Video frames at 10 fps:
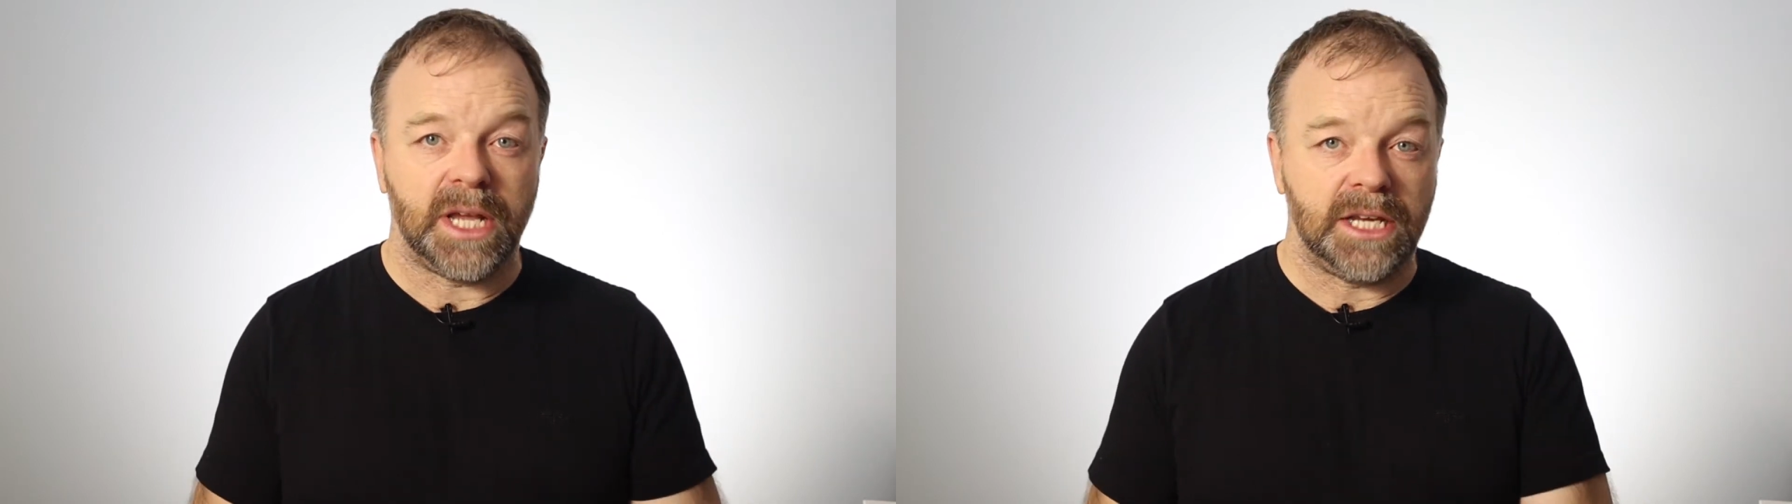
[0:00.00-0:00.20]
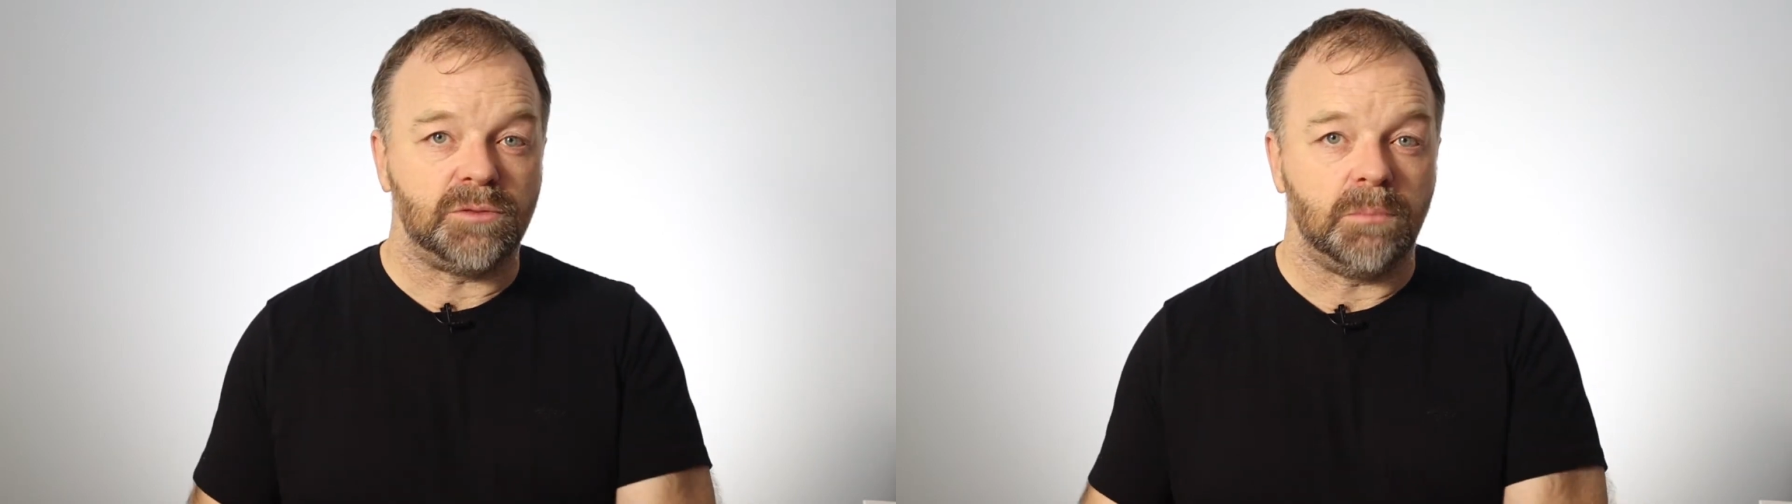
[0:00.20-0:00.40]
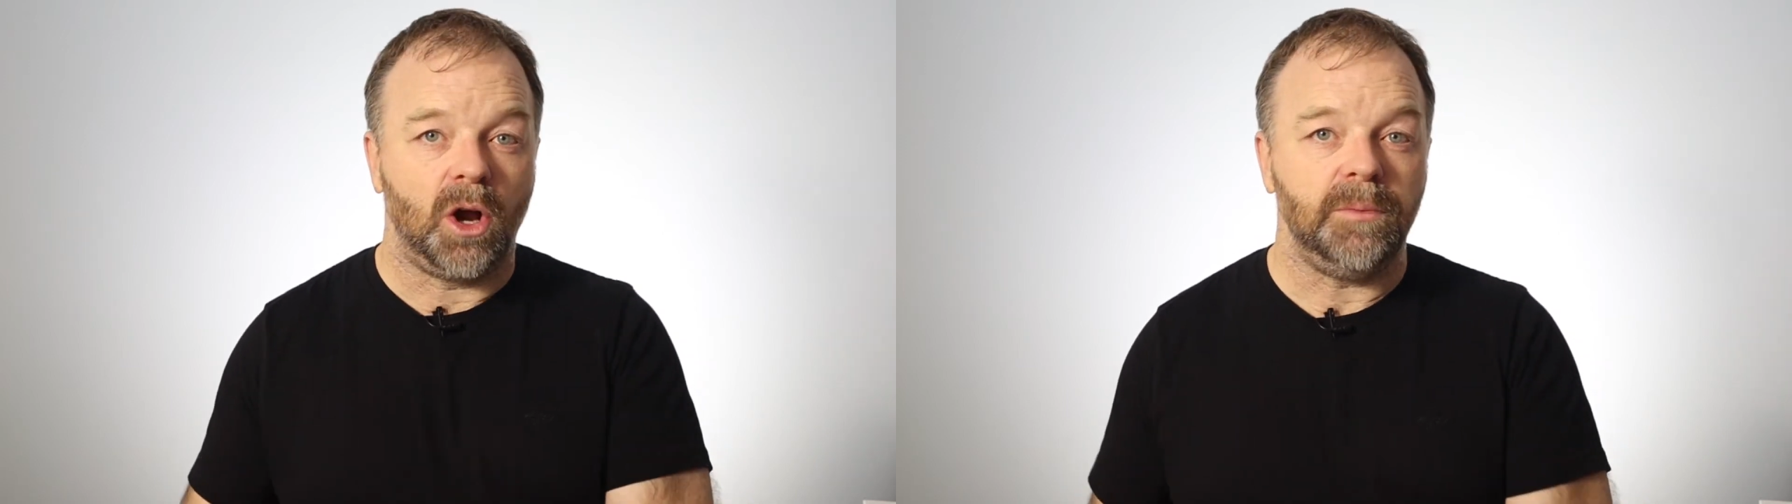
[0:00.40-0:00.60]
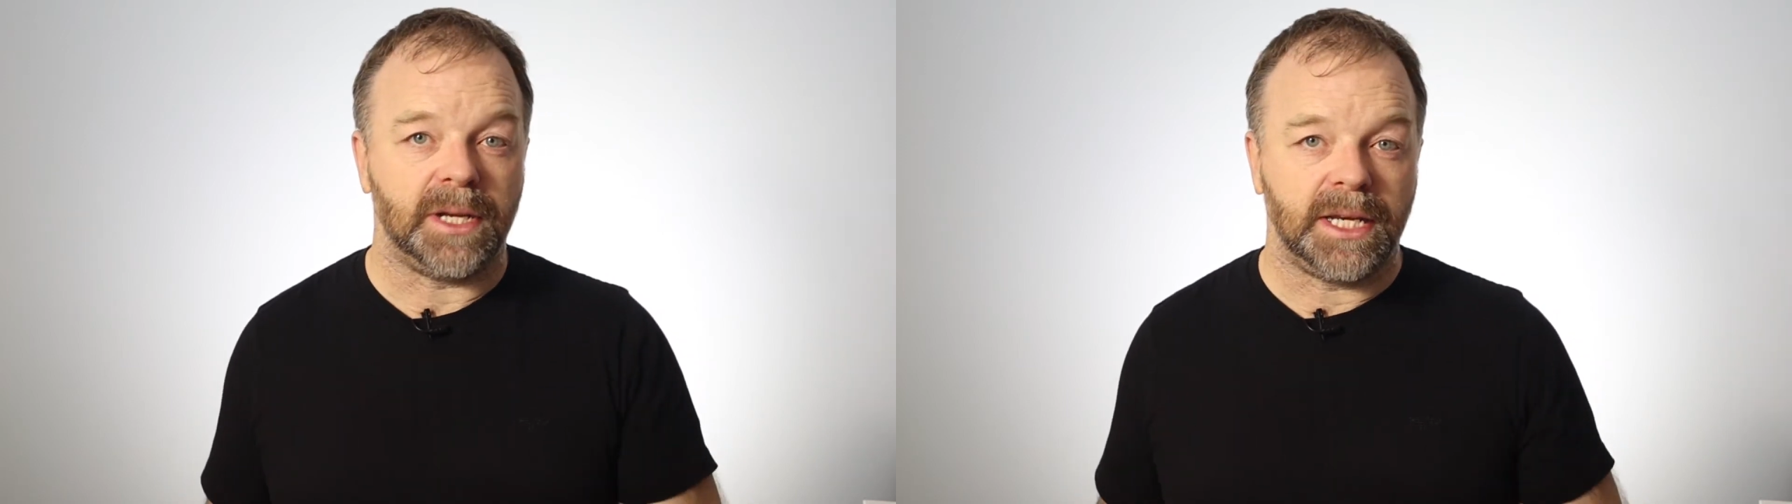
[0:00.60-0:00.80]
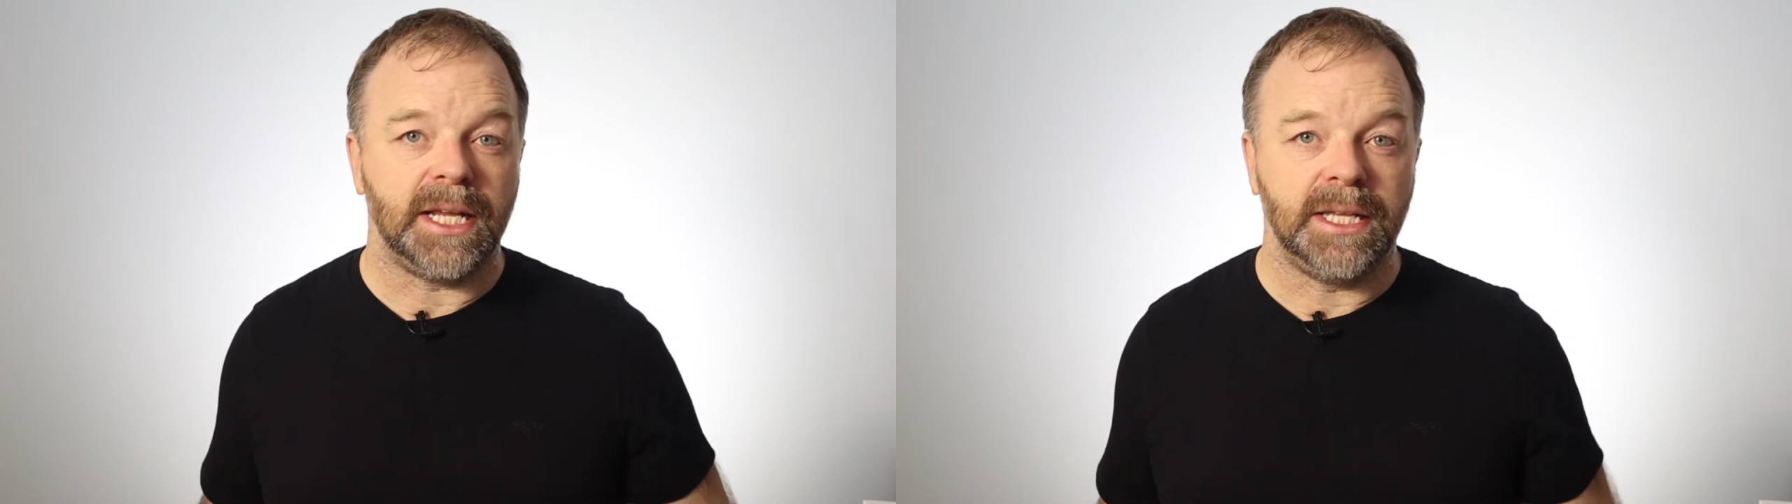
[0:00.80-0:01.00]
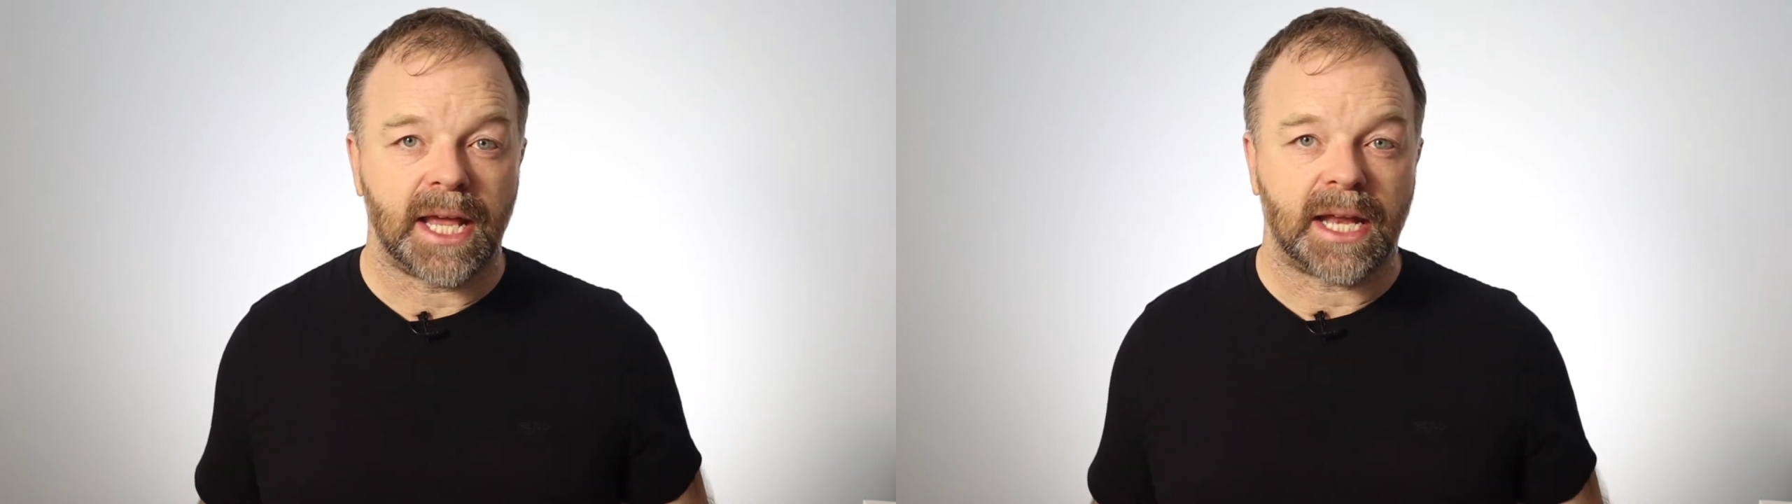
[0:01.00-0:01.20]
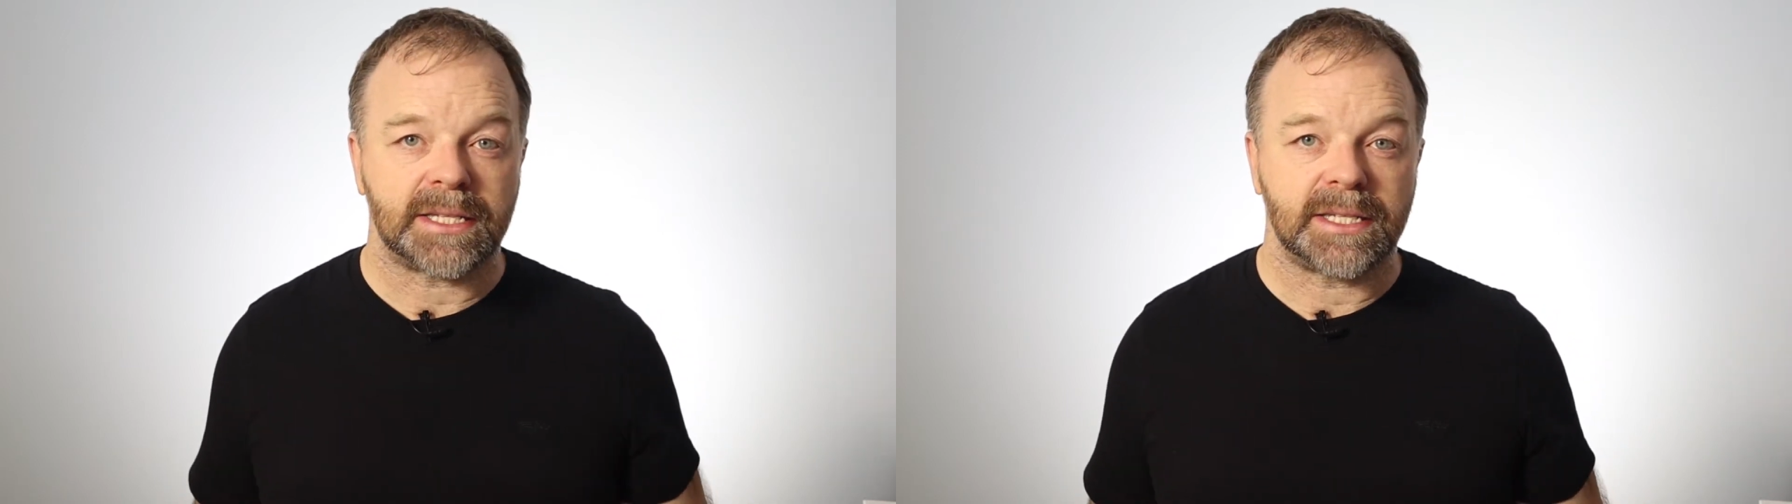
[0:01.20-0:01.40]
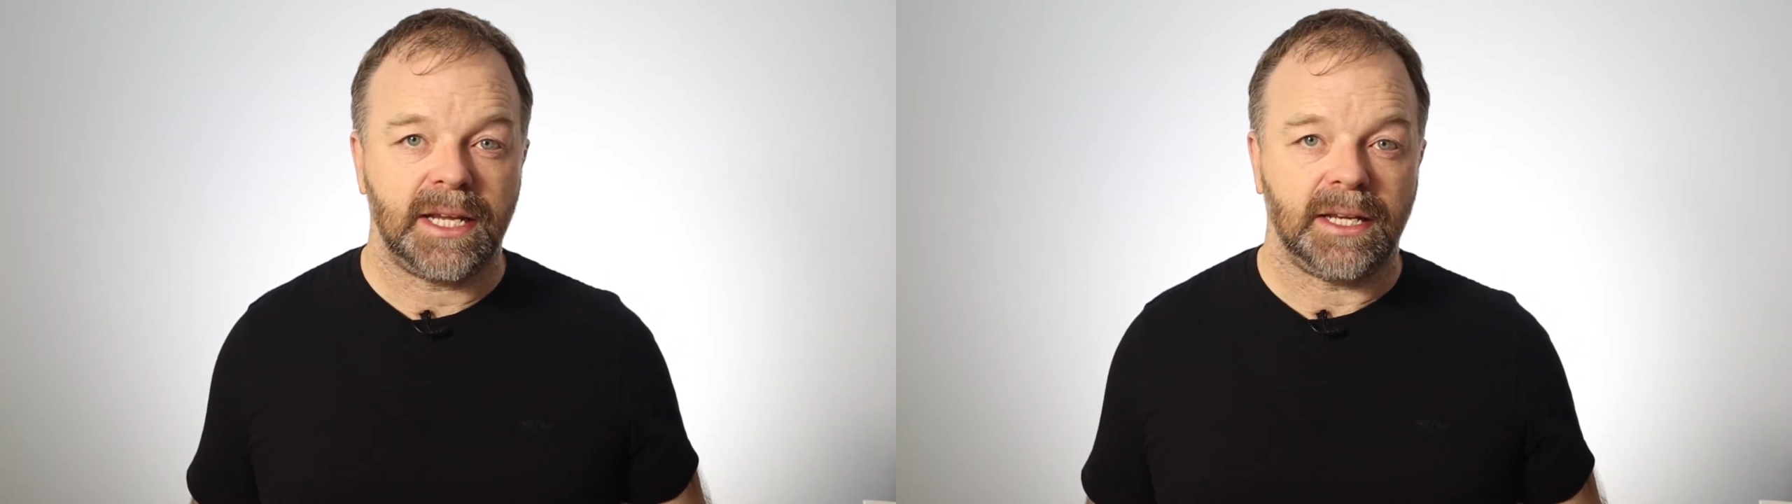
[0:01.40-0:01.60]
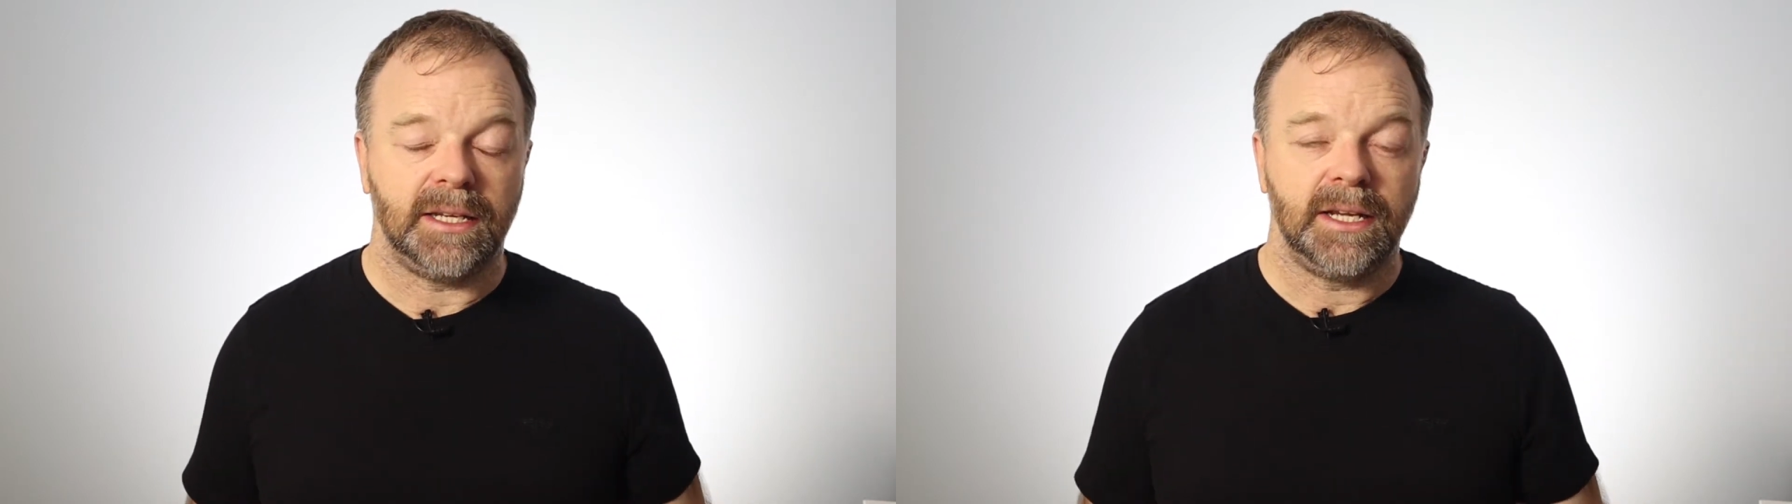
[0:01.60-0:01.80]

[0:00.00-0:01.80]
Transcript: each moment in that scene.